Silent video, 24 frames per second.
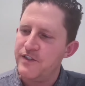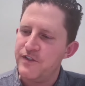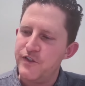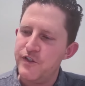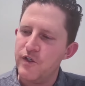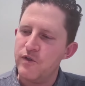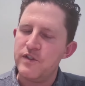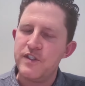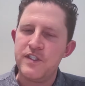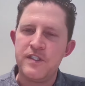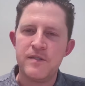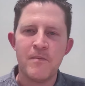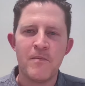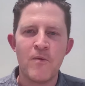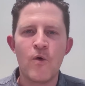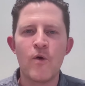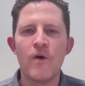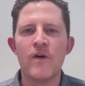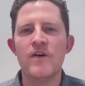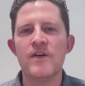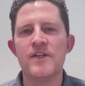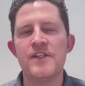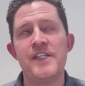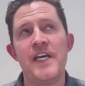So
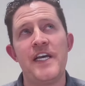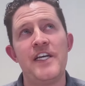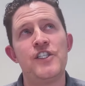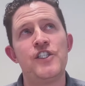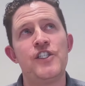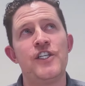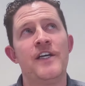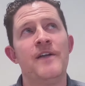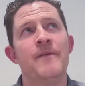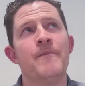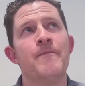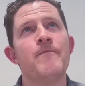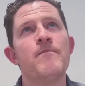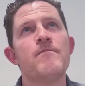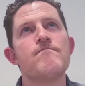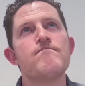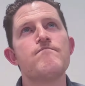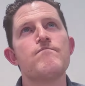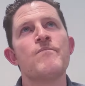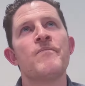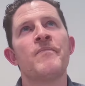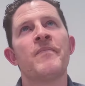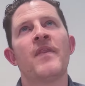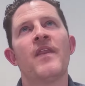demoralization,
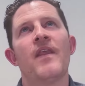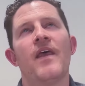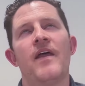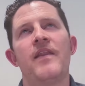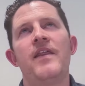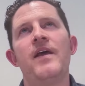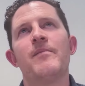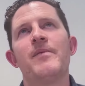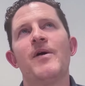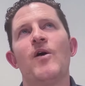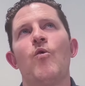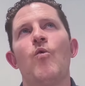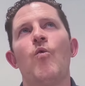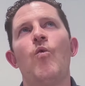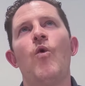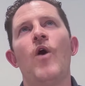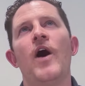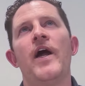I think about